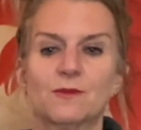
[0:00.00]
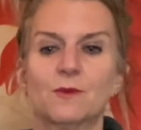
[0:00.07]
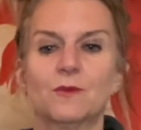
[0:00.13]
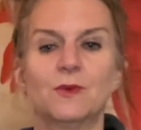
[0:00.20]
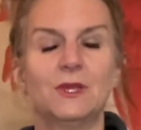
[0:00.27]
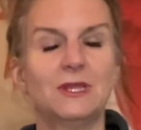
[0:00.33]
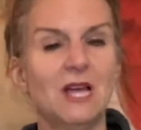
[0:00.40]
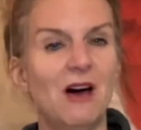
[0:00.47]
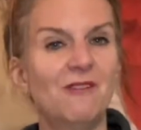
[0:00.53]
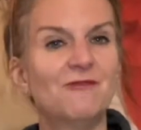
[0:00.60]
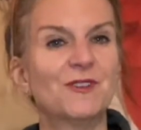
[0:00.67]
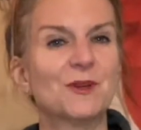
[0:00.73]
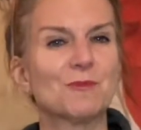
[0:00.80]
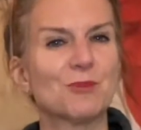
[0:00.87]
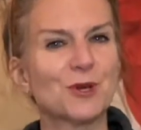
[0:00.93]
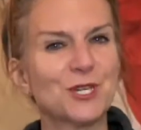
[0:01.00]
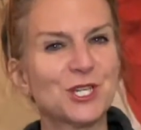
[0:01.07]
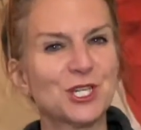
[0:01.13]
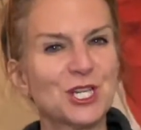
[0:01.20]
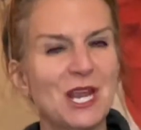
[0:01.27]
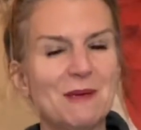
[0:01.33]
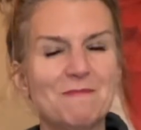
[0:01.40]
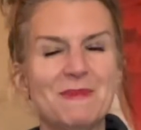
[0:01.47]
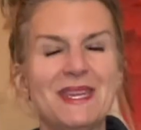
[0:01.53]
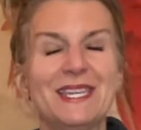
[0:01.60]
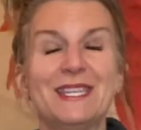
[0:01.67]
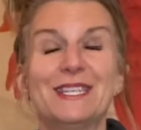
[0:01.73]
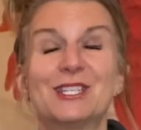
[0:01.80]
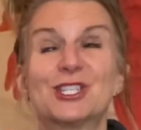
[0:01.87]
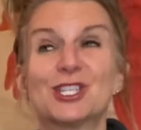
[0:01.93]
will love and appreciate
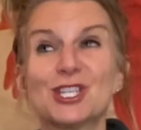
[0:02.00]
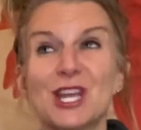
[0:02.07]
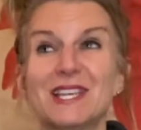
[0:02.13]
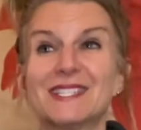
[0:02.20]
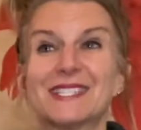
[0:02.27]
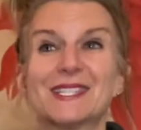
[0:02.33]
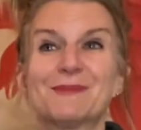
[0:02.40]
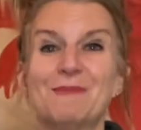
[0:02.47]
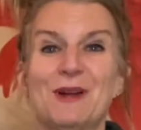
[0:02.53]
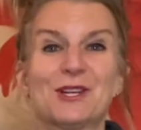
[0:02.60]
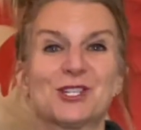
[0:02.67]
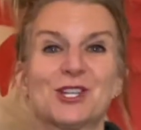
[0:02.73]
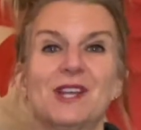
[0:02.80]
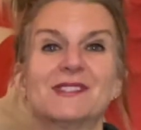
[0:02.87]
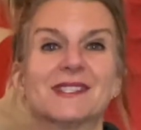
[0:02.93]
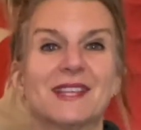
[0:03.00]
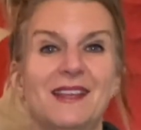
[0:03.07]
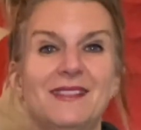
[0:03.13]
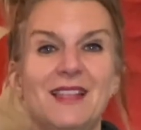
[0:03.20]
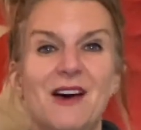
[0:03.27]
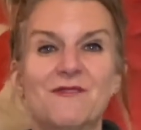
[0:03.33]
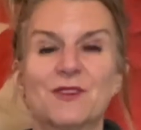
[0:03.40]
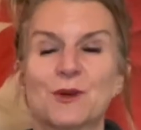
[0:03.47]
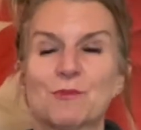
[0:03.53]
me just as much as I love and